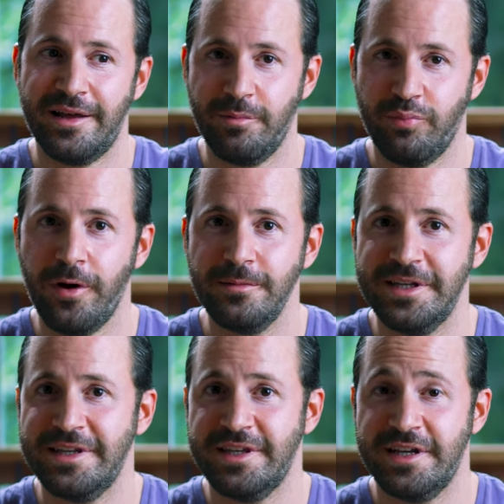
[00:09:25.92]
I'm
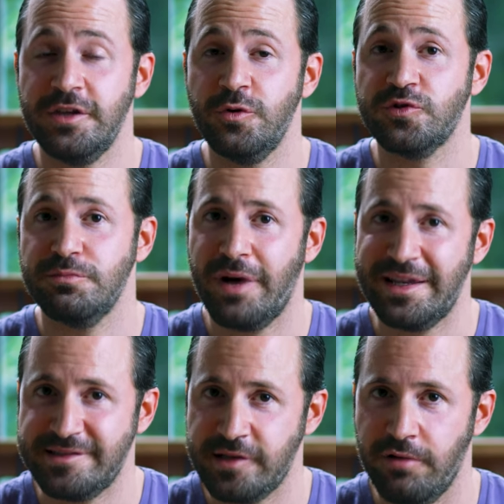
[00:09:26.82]
probably gonna use
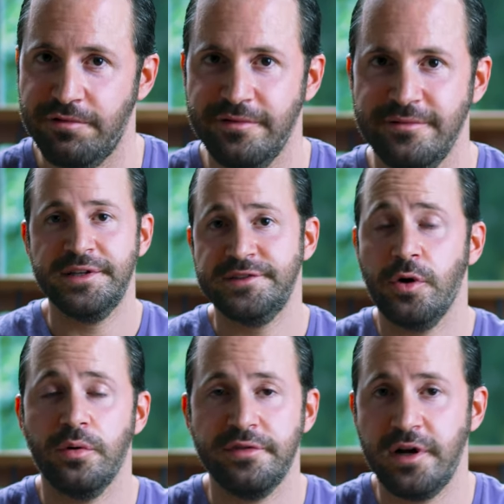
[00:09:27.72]
myself.
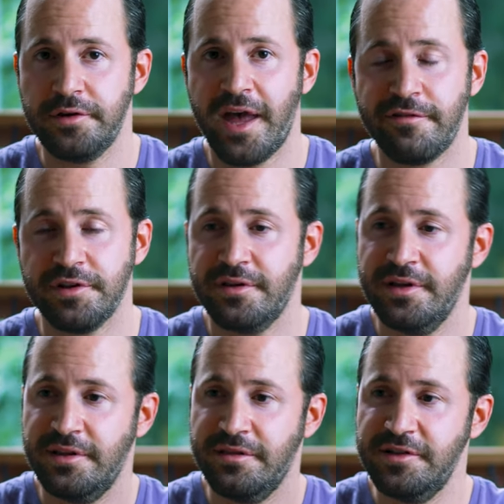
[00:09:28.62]
So there you have it.
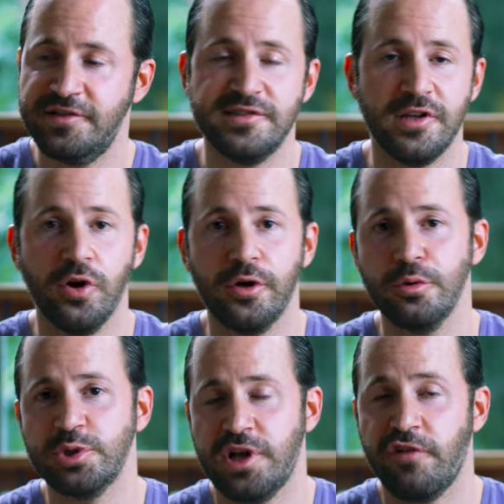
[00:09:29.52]
This is the
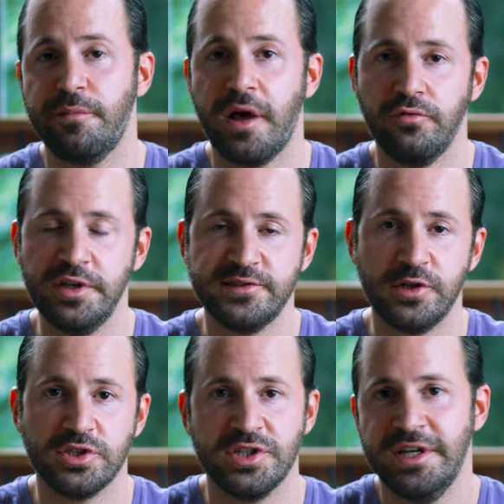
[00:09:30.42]
conclusion of my
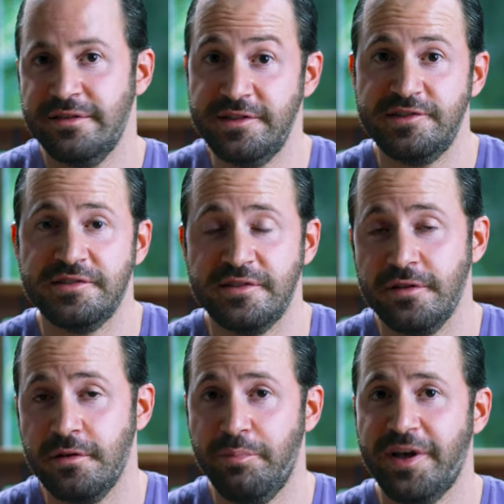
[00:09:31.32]
research. This is
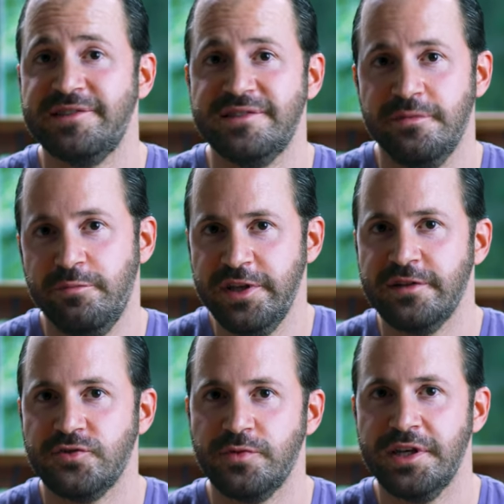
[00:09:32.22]
the best
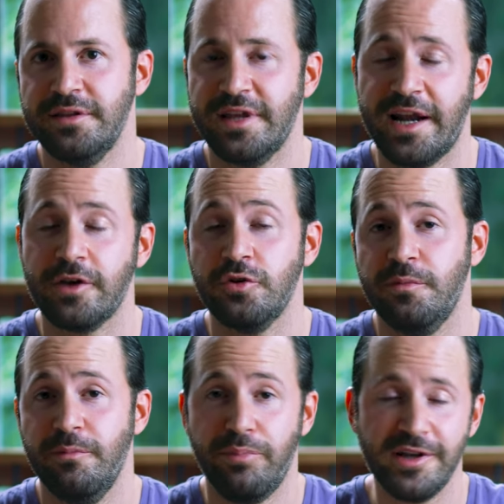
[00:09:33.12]
penis ring that I could
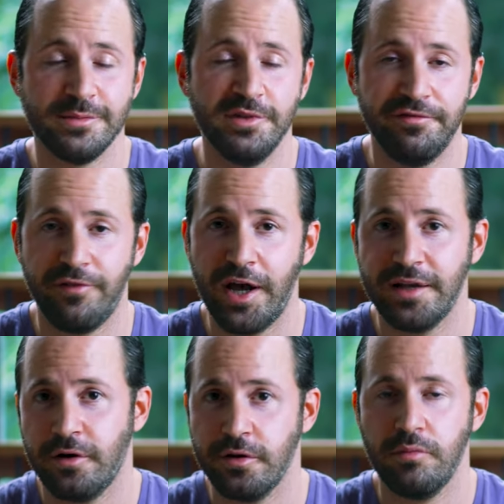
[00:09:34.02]
possibly
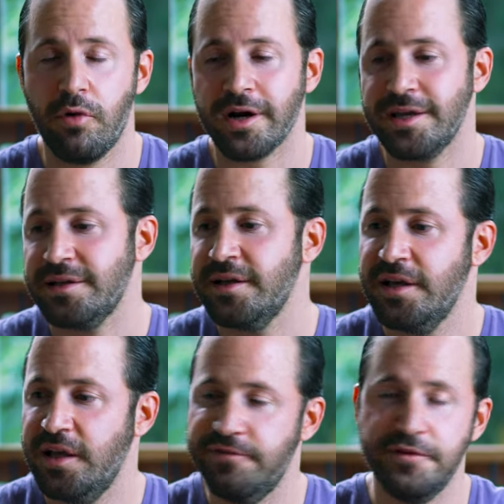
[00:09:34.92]
find on the market.
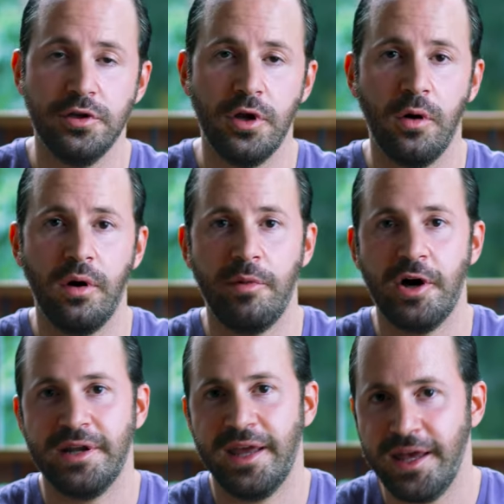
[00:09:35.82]
If you know
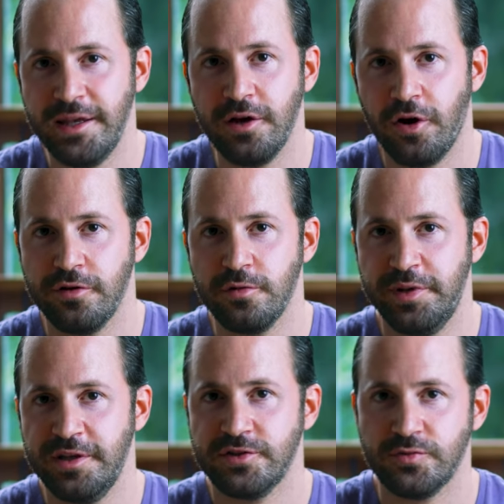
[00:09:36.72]
about any other
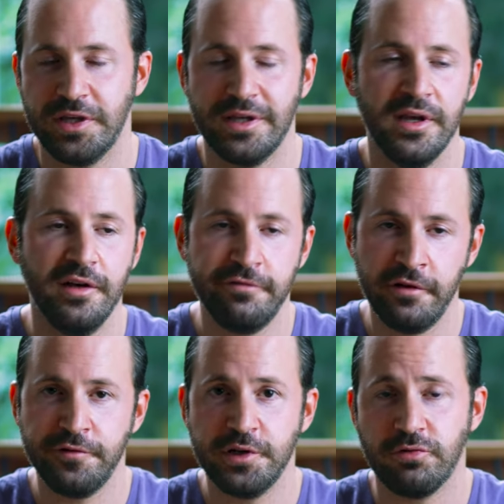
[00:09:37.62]
penis ring,
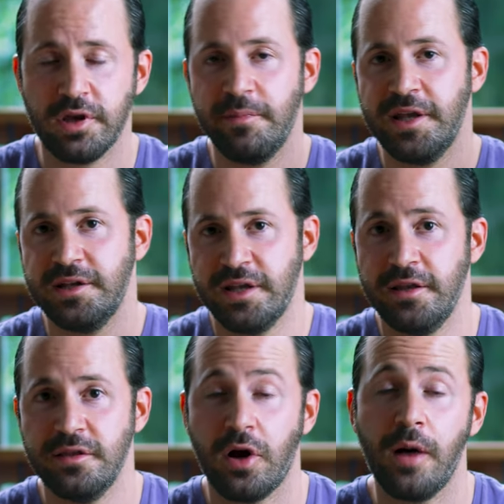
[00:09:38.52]
feel free to recommend it
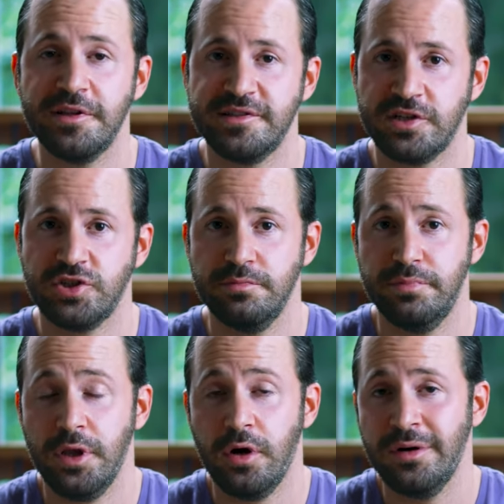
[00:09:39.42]
in the comment section
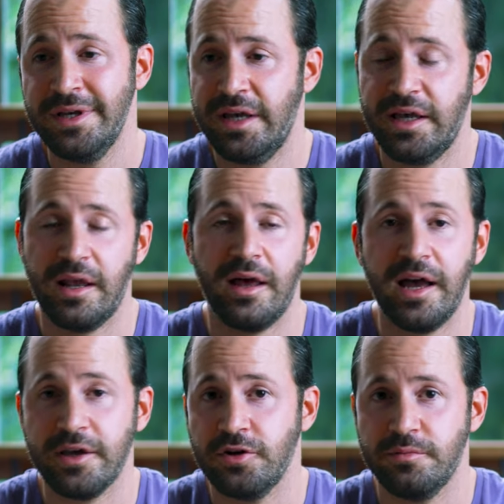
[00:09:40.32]
below and
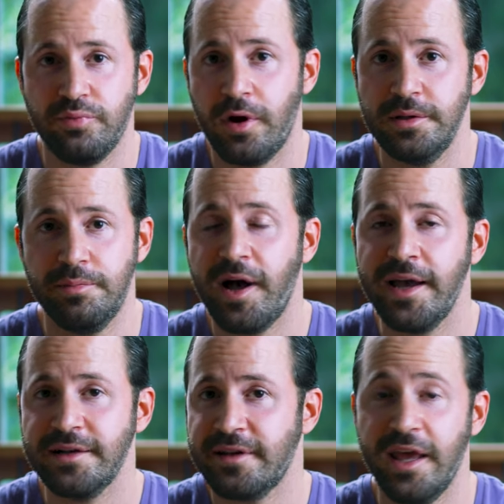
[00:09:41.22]
I could probably buy
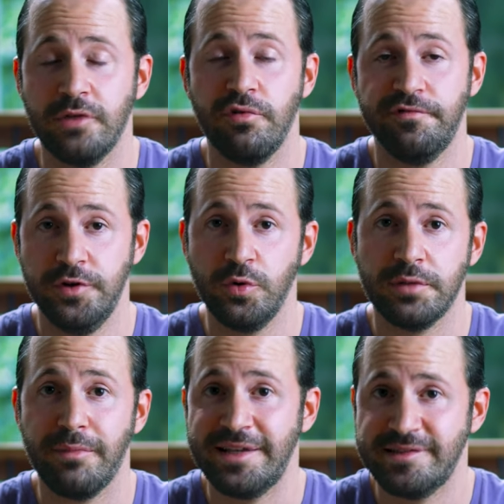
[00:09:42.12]
it and review
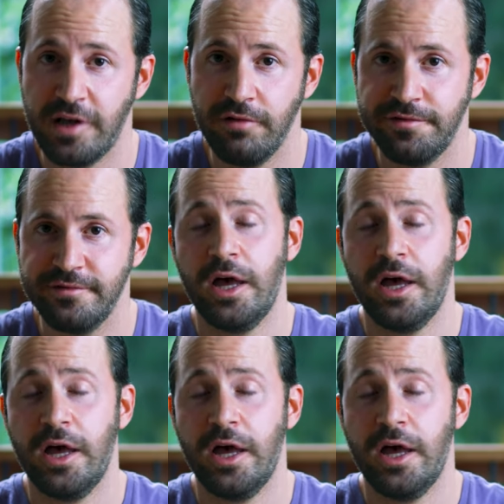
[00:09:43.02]
it myself.